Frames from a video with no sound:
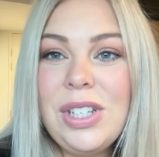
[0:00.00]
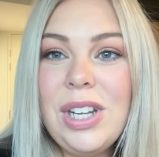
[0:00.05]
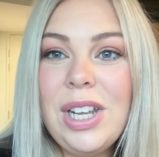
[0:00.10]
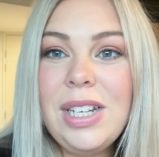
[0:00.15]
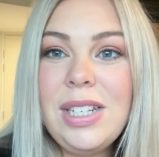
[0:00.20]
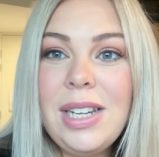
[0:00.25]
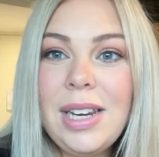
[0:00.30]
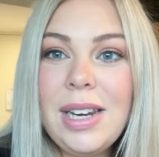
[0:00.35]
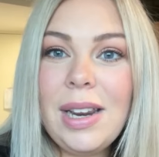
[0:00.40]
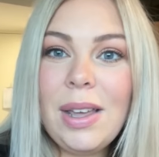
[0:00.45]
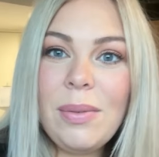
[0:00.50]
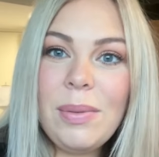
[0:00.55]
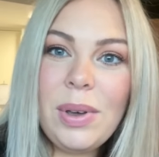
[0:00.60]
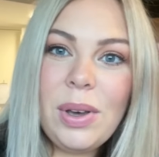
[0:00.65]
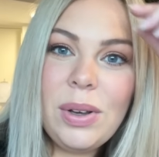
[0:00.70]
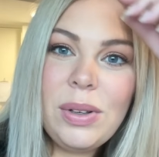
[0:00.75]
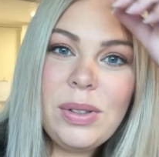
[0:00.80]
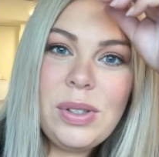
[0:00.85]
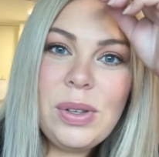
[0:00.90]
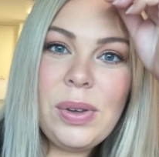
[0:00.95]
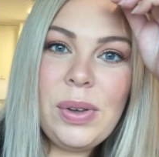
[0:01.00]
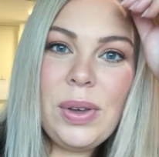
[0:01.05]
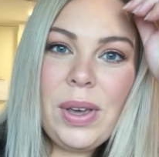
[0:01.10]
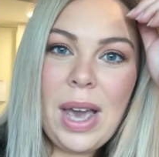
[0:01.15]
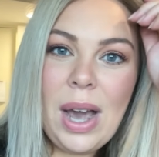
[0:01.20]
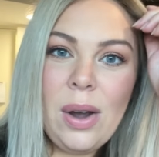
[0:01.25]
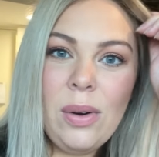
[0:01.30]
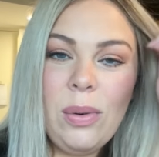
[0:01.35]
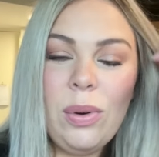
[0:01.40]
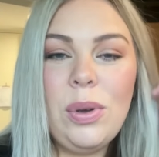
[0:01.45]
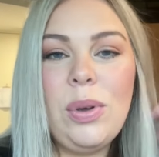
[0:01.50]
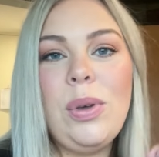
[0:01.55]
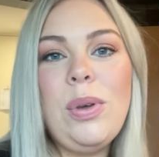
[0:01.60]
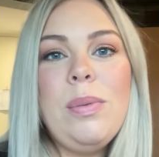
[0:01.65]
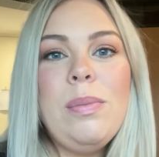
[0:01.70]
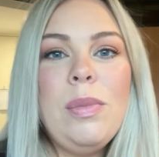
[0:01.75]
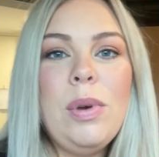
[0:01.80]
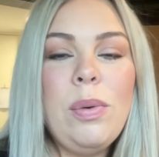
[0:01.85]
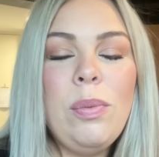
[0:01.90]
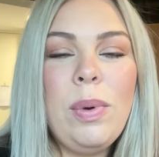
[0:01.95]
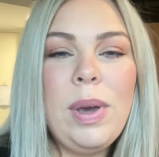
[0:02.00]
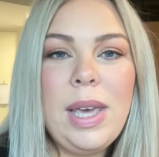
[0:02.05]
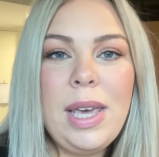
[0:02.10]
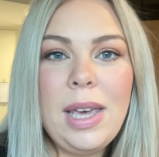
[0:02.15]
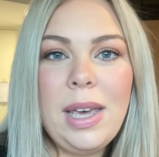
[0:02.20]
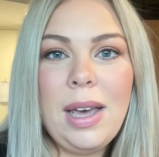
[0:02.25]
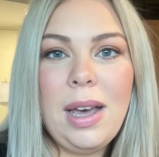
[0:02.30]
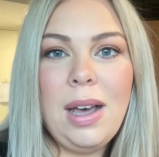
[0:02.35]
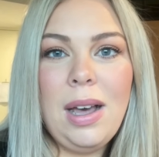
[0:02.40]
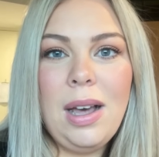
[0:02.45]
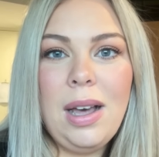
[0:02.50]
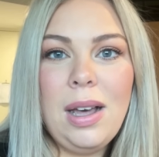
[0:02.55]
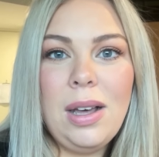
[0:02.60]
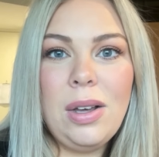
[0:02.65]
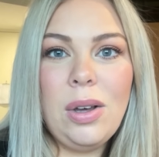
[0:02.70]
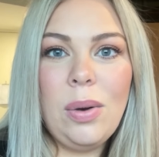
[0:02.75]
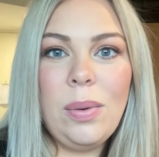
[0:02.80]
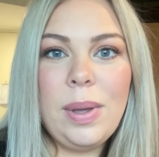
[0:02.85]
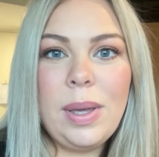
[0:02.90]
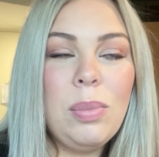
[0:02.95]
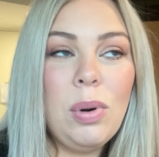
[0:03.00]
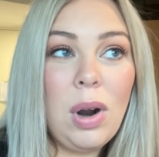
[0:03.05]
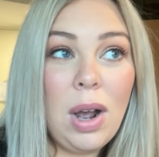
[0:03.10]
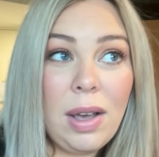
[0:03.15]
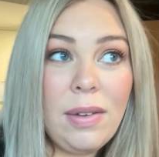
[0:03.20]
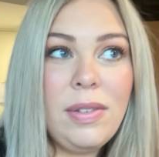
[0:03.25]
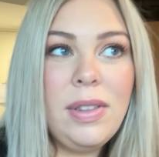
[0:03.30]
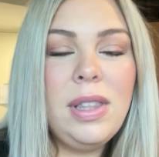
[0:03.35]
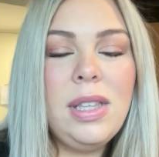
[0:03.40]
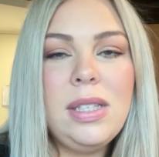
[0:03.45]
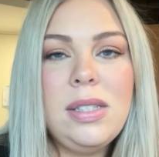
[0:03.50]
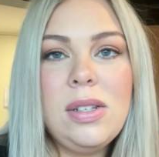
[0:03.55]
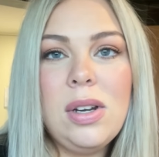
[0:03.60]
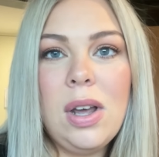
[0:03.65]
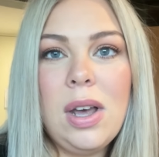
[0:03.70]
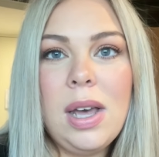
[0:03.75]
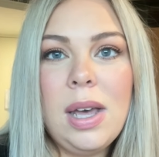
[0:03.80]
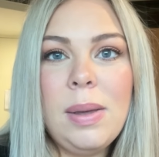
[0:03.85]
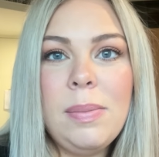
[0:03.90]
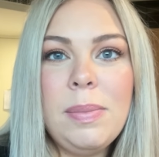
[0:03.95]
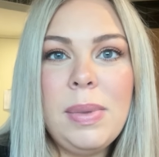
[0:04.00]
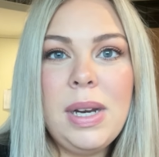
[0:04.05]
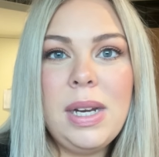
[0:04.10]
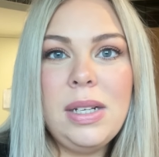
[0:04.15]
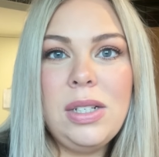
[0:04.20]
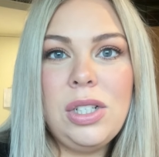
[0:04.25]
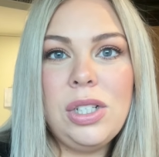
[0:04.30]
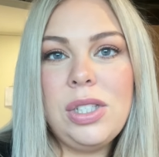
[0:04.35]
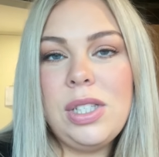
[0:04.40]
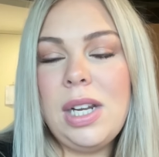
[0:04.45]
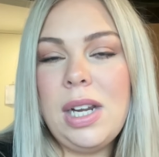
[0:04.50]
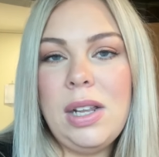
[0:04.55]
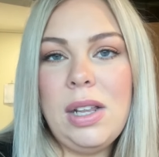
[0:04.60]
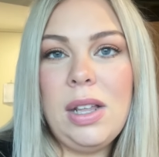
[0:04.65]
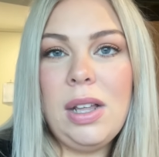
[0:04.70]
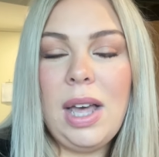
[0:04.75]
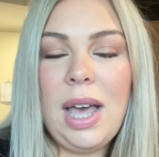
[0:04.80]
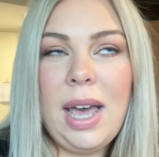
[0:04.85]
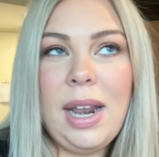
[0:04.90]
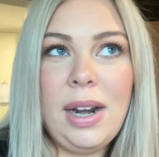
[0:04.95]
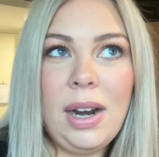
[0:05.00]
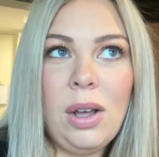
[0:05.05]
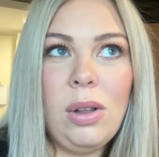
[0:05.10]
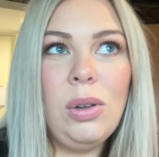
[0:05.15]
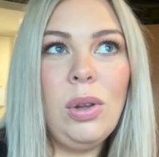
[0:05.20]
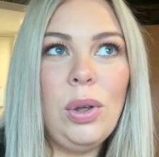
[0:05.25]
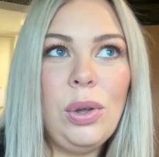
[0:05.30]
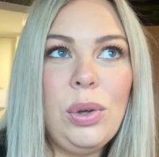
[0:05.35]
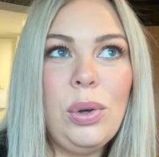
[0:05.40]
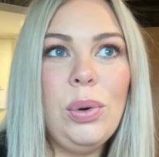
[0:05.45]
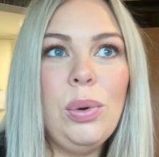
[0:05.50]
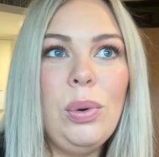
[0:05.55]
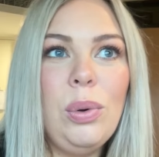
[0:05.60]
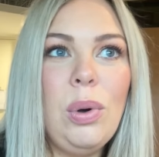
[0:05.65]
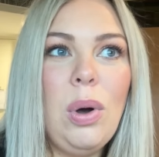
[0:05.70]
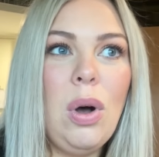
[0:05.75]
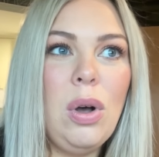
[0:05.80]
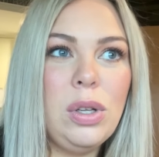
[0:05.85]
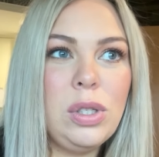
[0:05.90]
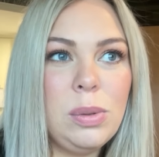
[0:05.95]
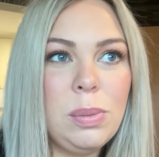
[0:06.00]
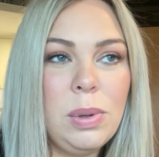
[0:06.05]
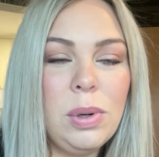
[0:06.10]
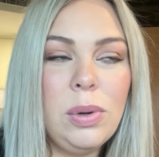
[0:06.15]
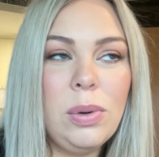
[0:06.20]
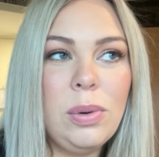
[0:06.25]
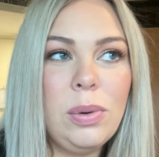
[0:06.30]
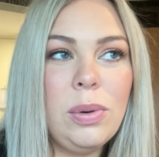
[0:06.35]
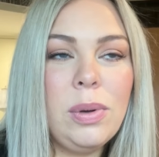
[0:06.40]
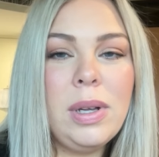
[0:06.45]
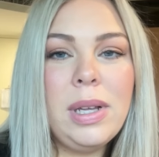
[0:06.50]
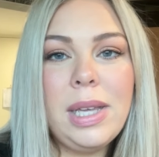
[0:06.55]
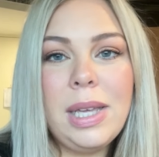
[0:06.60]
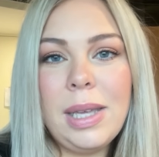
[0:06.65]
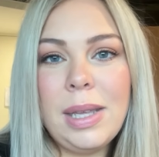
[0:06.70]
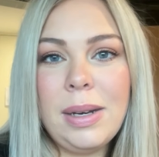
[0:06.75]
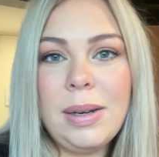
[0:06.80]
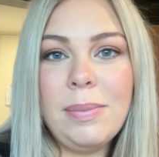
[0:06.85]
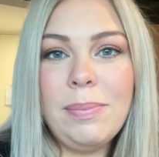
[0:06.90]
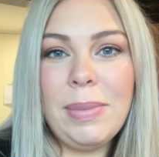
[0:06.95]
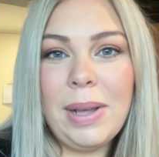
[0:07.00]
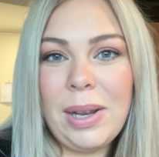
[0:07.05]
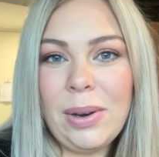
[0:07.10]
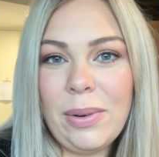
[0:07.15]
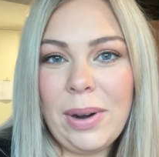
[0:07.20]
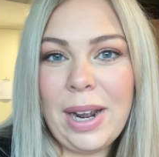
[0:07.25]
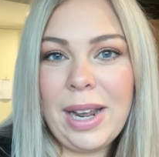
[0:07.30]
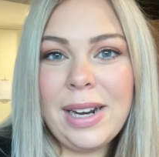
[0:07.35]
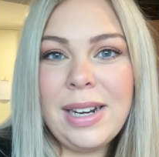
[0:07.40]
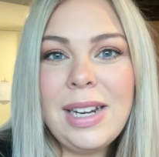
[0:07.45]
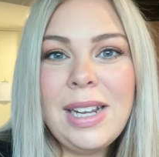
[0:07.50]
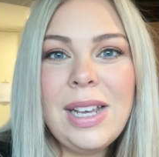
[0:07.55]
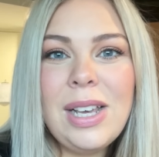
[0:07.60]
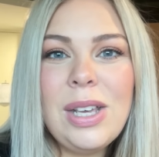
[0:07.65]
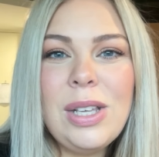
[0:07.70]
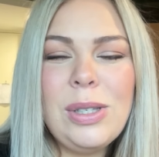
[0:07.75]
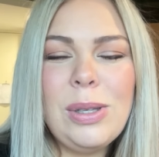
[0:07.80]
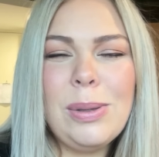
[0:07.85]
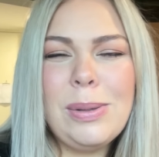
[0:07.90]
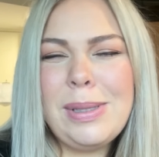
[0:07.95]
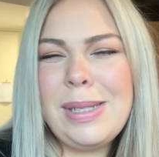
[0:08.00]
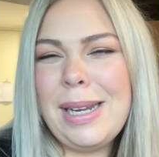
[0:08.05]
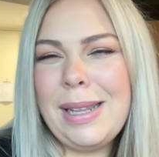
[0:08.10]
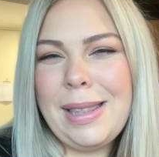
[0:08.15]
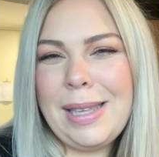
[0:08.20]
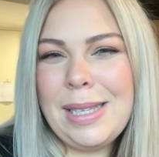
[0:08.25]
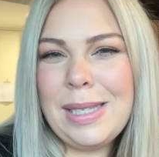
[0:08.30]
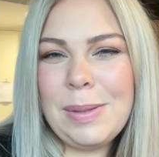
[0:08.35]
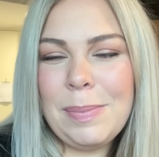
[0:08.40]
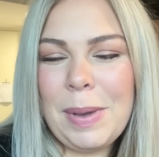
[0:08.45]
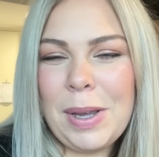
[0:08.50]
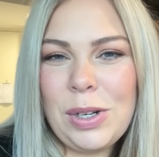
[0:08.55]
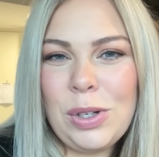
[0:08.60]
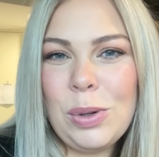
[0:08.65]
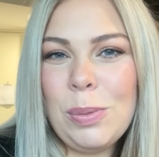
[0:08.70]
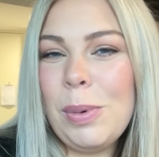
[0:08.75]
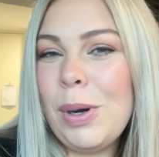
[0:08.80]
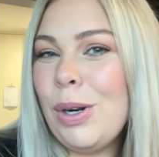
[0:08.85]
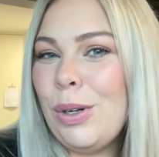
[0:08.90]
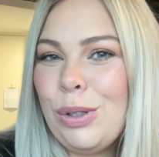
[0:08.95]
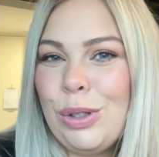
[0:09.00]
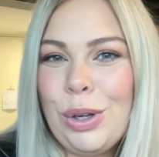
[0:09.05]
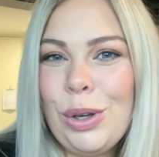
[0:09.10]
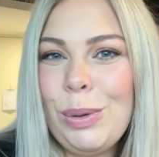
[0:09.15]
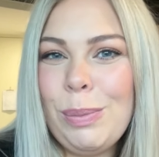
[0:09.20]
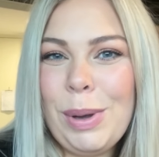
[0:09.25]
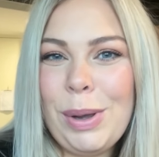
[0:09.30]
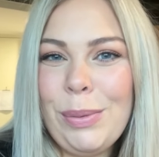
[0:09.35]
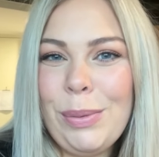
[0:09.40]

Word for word: checked in and we got to our room. We are going private this time, but it's just at our local hospital in Ballarat. So it's nothing special, but I'll show you my